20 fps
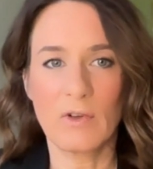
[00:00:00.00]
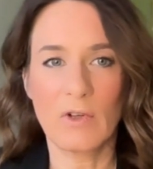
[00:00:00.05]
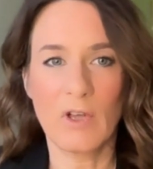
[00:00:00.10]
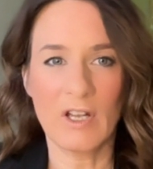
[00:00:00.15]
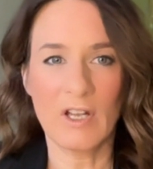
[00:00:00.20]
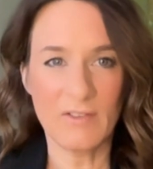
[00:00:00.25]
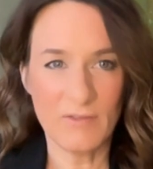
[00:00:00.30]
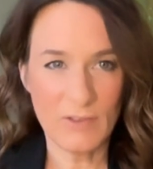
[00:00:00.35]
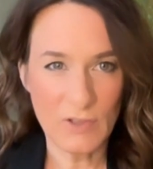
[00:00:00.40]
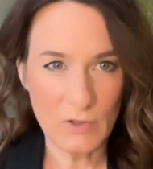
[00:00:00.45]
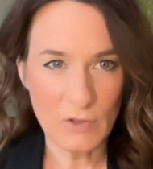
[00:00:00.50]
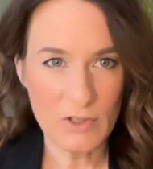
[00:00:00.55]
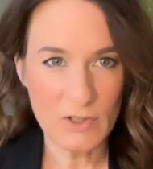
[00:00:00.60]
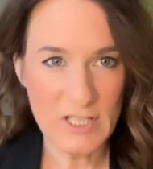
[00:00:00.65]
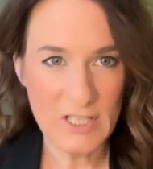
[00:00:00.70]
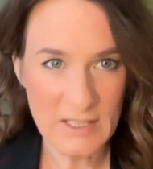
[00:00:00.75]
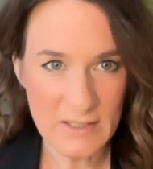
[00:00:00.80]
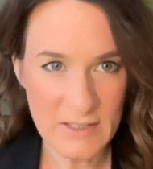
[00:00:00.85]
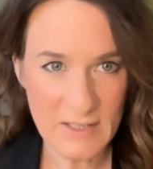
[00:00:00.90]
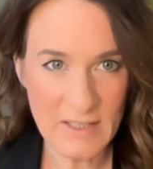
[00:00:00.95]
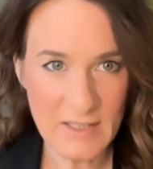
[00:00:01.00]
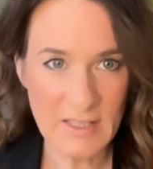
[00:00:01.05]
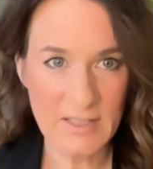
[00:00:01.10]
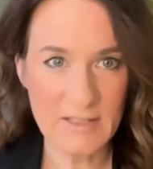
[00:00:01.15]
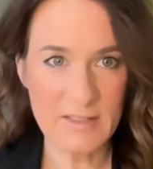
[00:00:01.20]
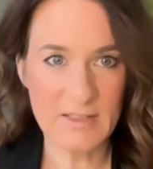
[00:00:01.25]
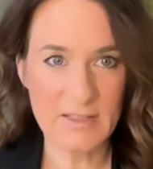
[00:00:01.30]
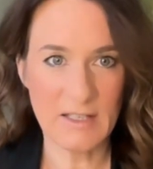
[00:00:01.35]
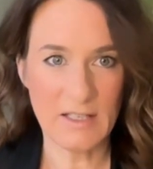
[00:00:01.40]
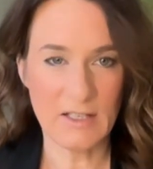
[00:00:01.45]
kind of looked into
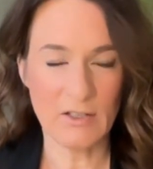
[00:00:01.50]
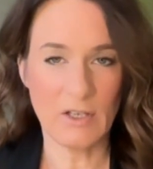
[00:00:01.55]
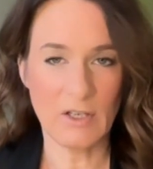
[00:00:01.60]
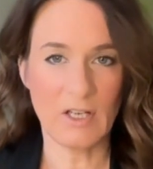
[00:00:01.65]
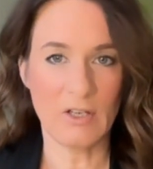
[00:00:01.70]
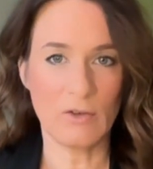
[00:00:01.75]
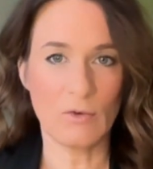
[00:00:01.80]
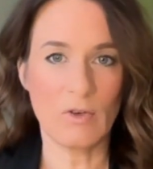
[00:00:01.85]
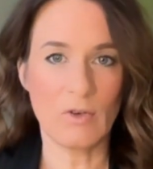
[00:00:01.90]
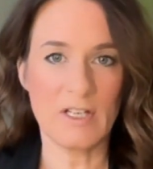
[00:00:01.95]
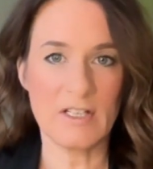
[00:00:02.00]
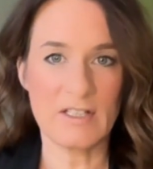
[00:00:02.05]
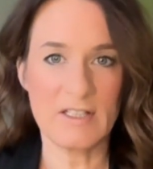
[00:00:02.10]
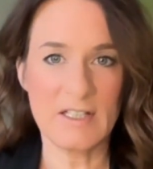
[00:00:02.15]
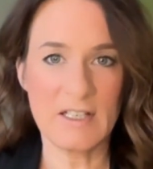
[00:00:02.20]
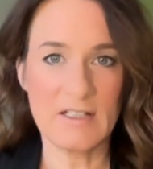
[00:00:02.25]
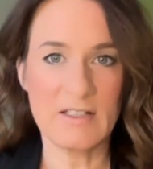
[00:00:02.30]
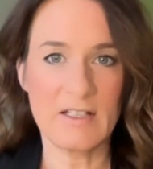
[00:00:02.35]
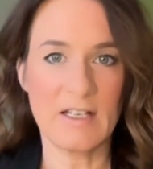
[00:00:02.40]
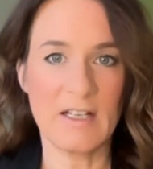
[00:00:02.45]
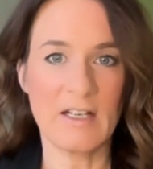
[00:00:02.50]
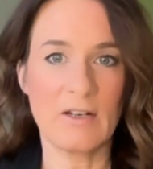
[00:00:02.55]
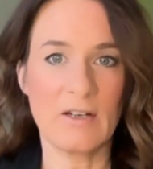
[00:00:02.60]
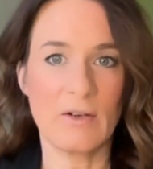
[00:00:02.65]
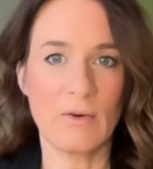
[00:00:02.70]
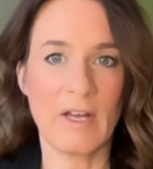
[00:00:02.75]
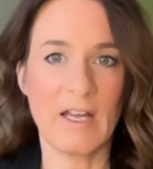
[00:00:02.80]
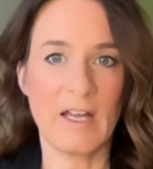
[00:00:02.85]
this in great detail,